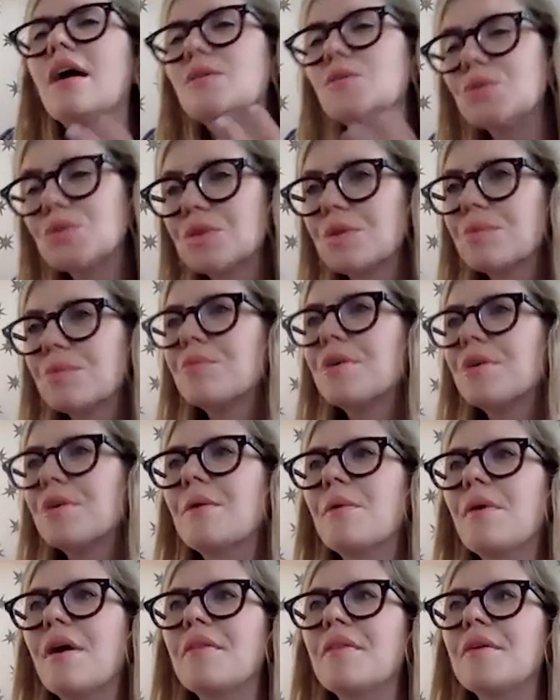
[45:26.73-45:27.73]
I also am really
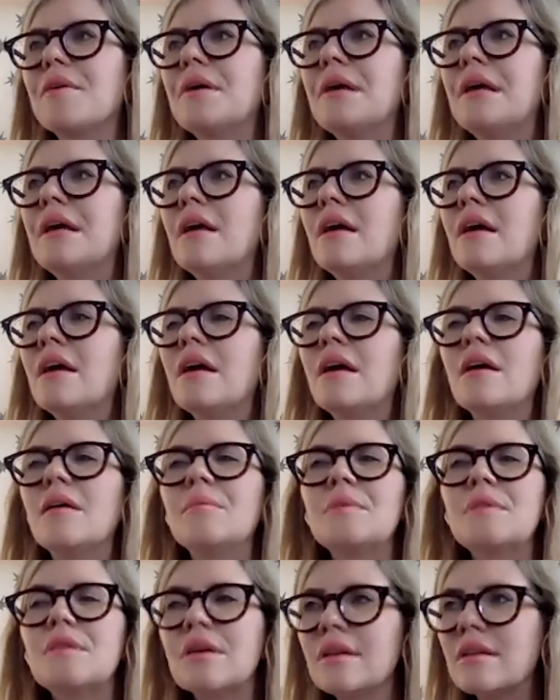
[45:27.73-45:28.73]
aware that
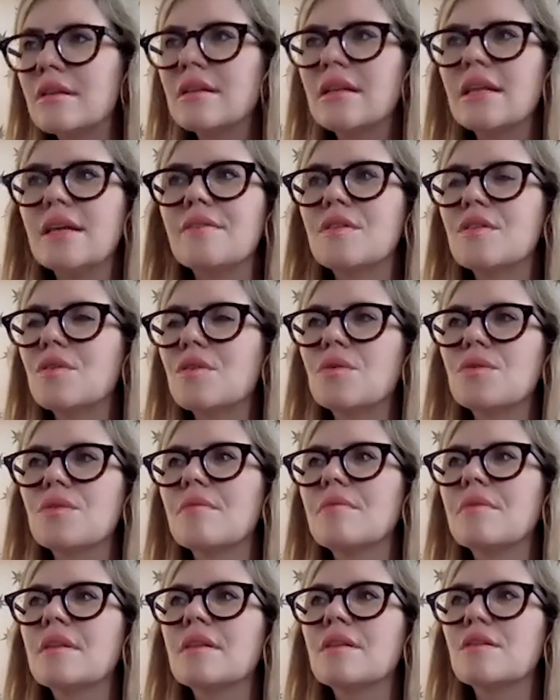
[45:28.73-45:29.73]
maternity leave is not
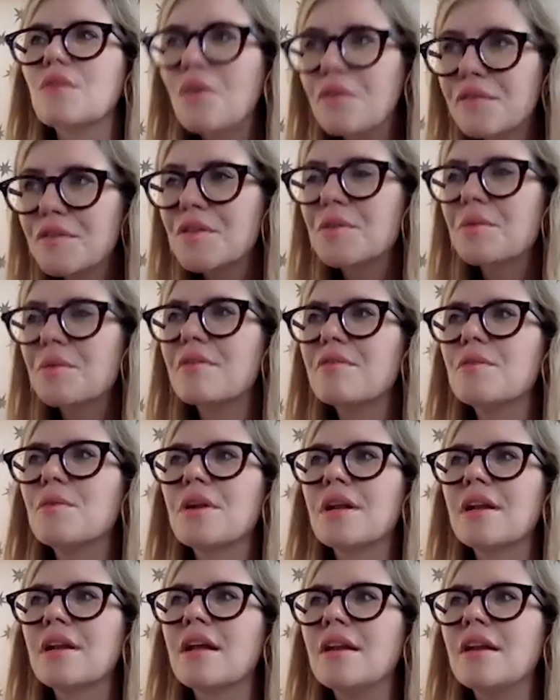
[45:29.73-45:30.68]
something that's offered to everyone.